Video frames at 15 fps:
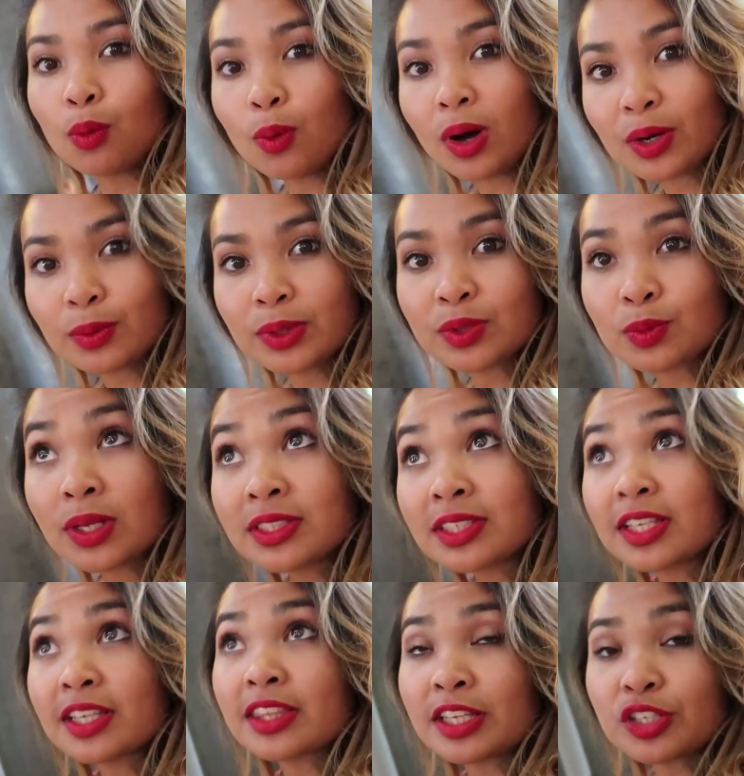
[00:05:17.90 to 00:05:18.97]
What was once
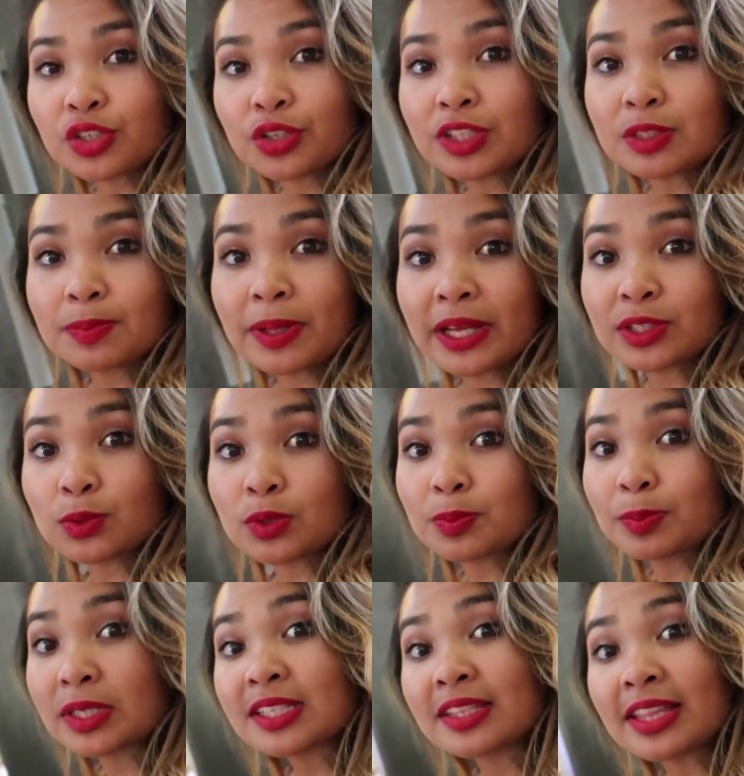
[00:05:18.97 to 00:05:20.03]
a cathedral, this place was
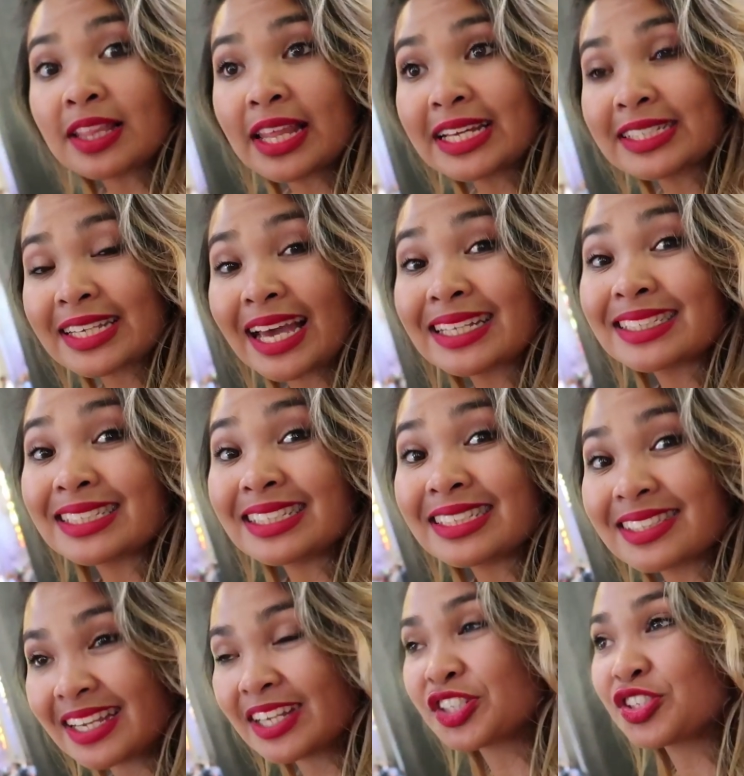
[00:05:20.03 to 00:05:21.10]
built in the late
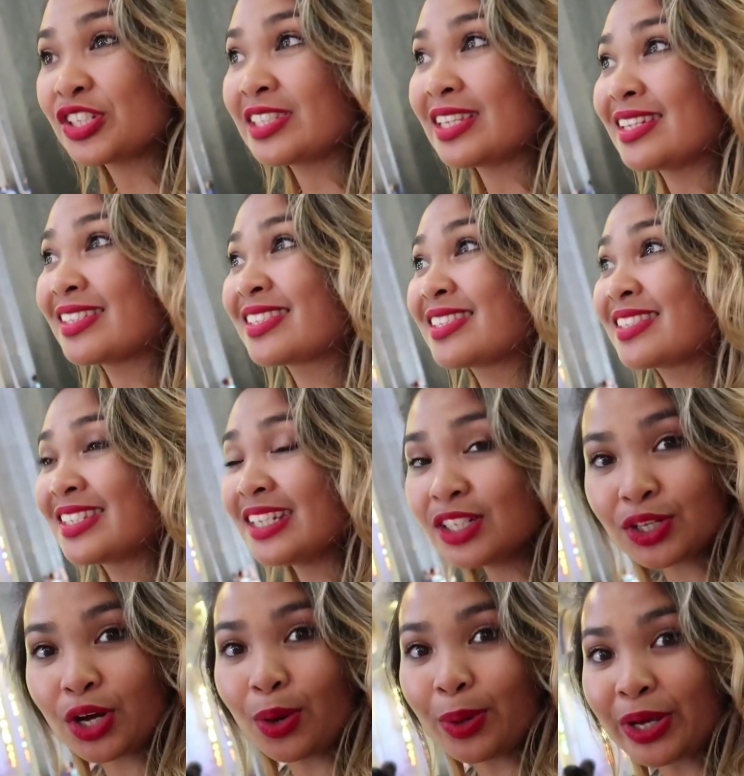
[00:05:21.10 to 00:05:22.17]
18th centuries and it's
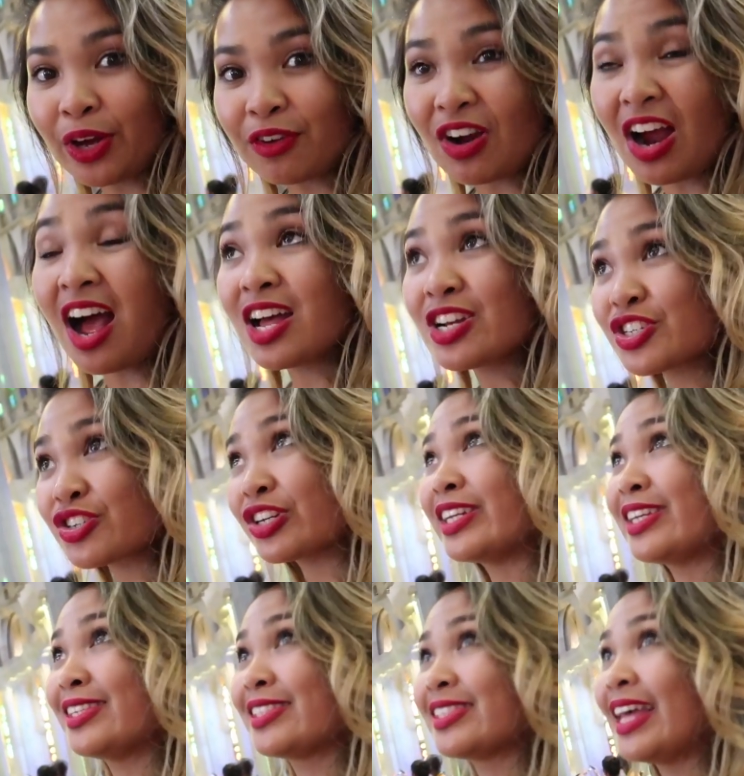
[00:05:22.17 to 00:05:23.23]
still going over 100
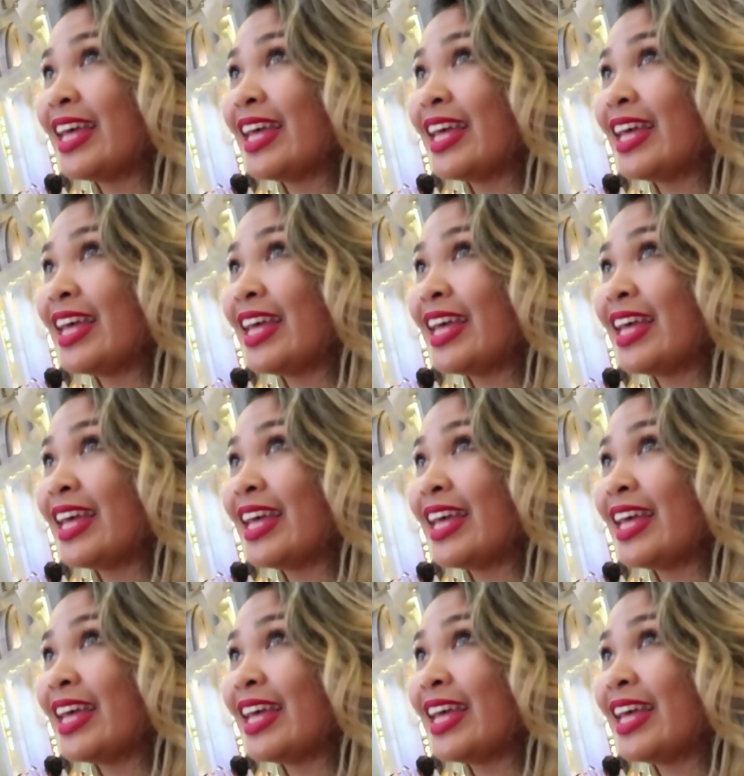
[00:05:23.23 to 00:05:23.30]
years